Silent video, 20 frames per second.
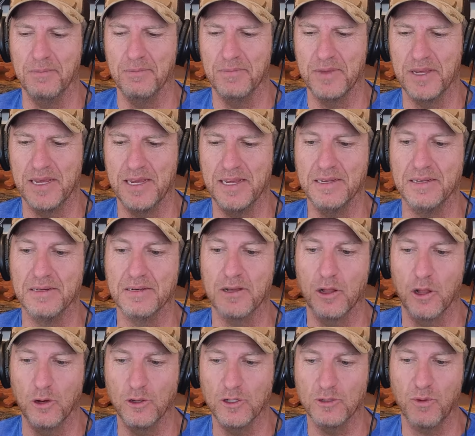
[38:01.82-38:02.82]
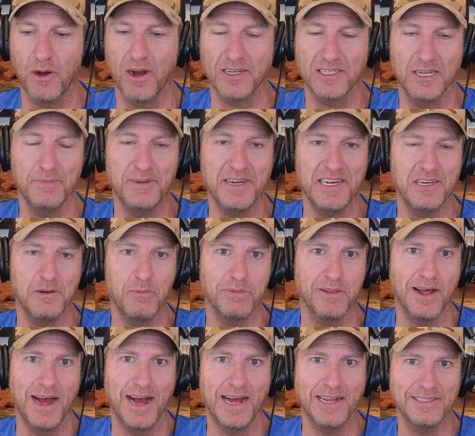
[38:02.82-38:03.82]
in close proximity to
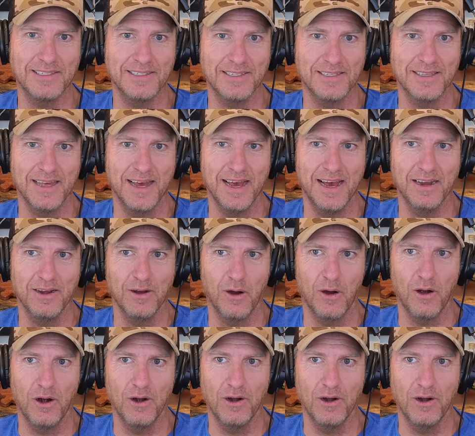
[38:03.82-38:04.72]
blasts that are